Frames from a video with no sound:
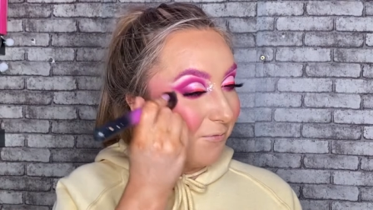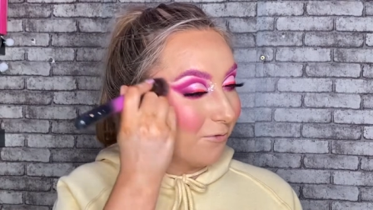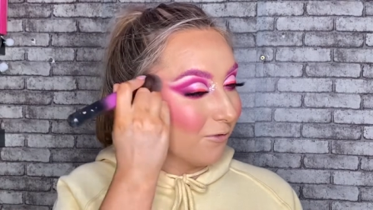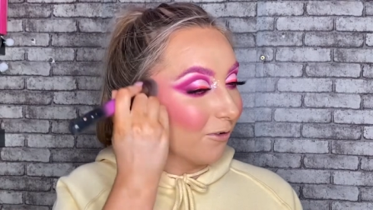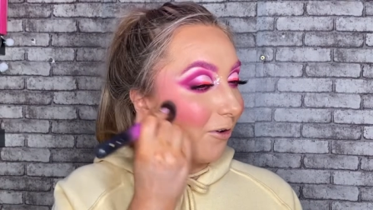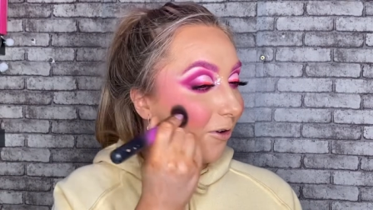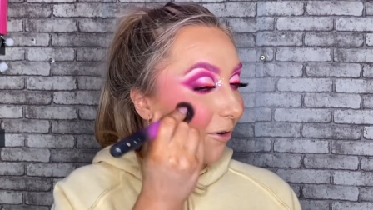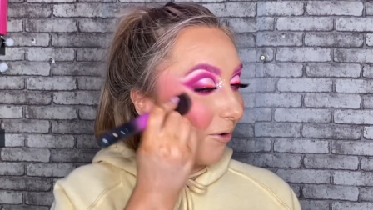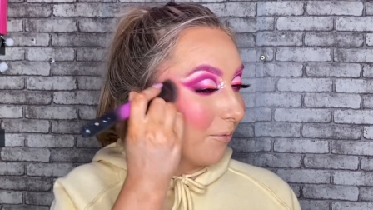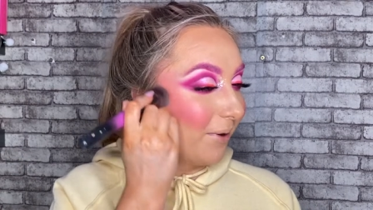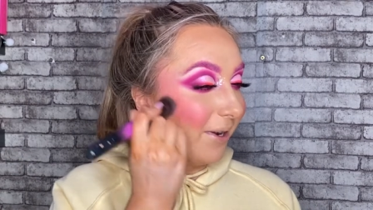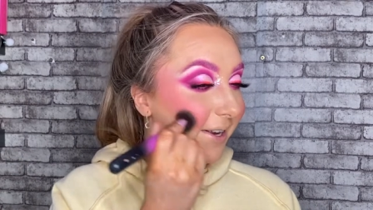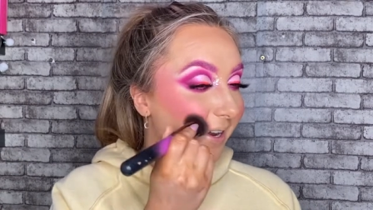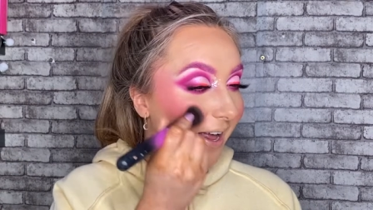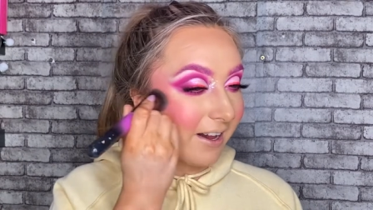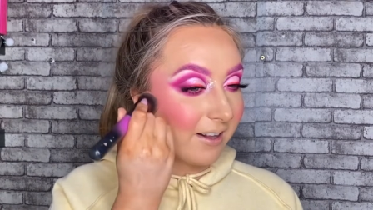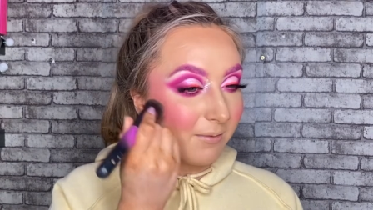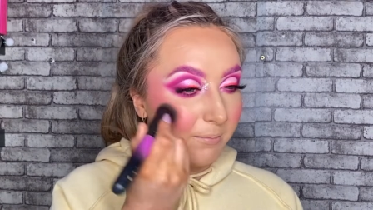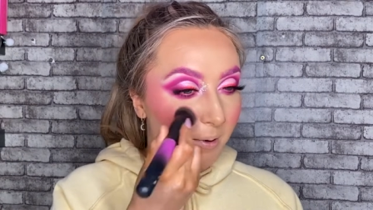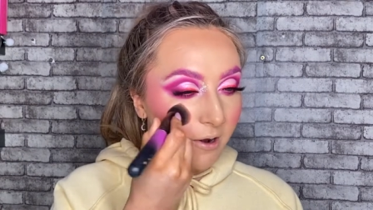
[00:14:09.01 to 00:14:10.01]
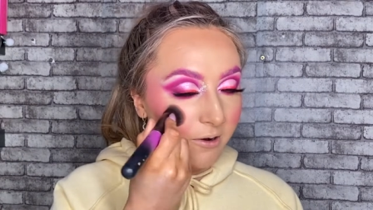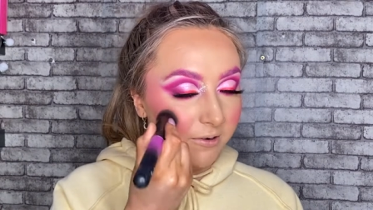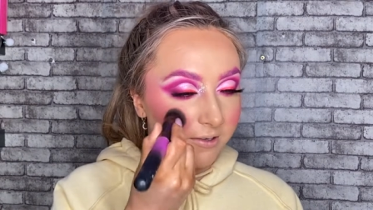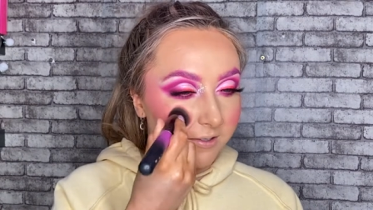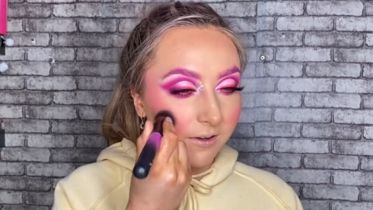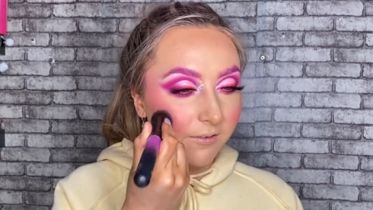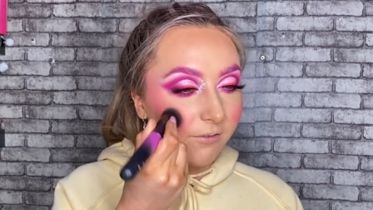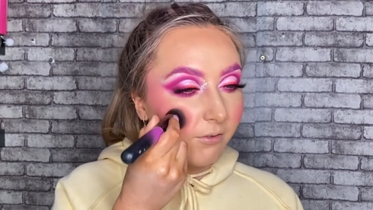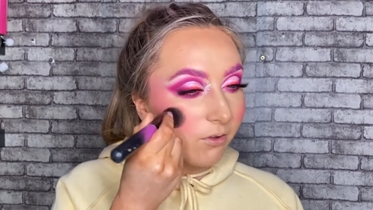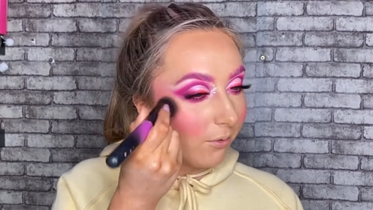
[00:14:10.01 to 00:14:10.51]
for my next post.
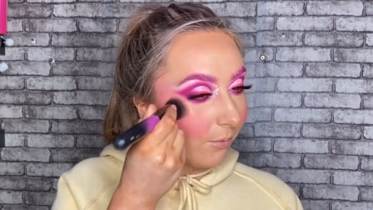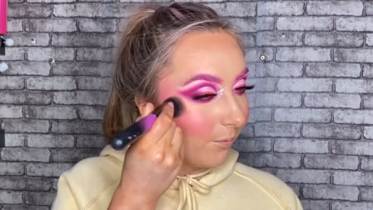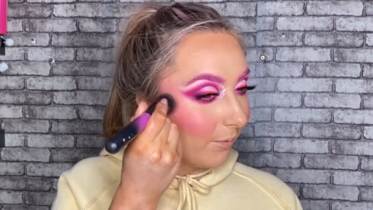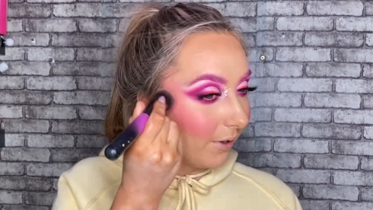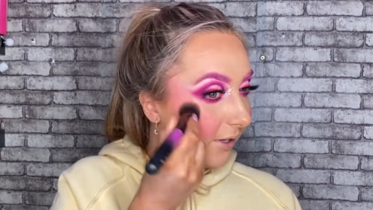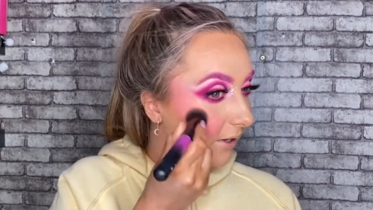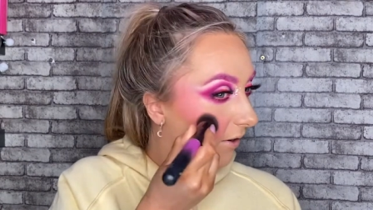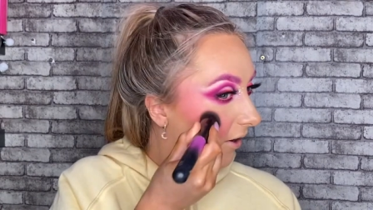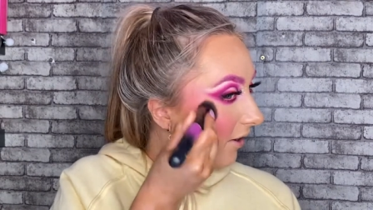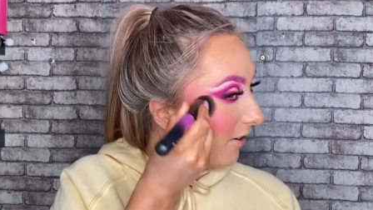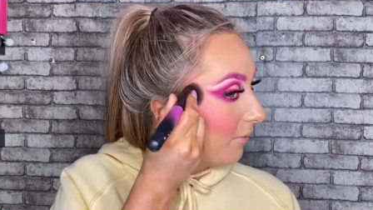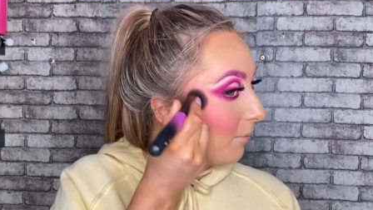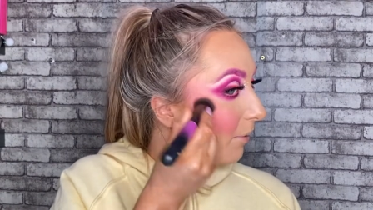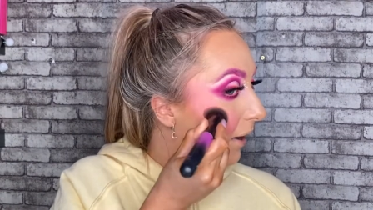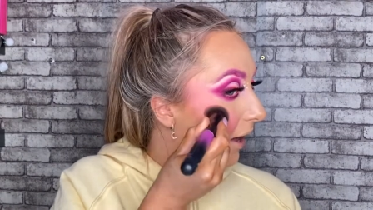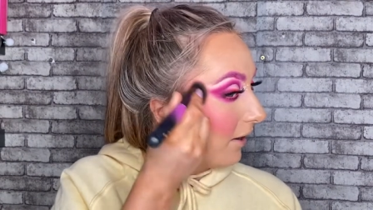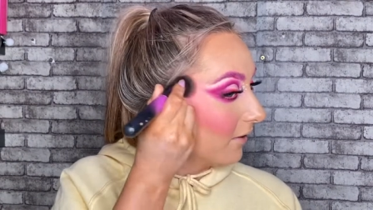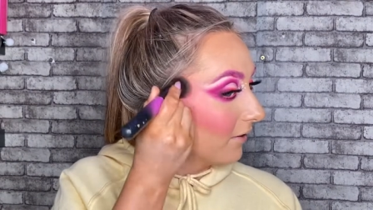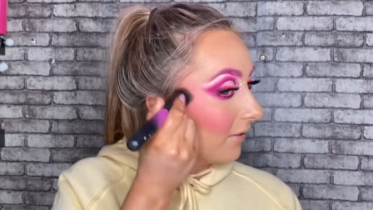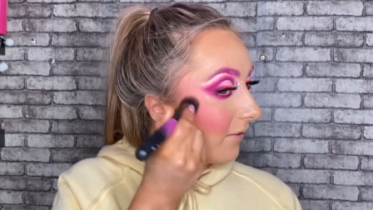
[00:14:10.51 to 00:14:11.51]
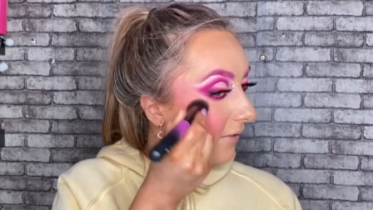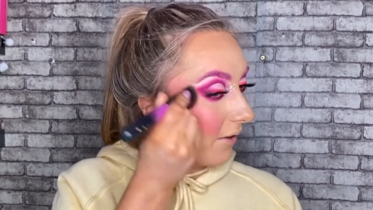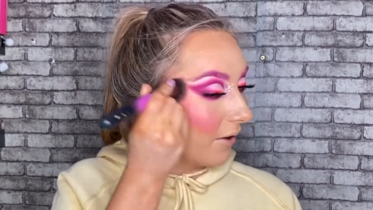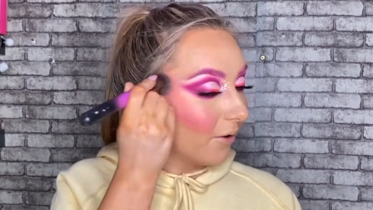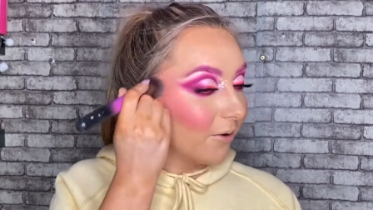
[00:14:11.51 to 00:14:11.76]
I have something really nice planned.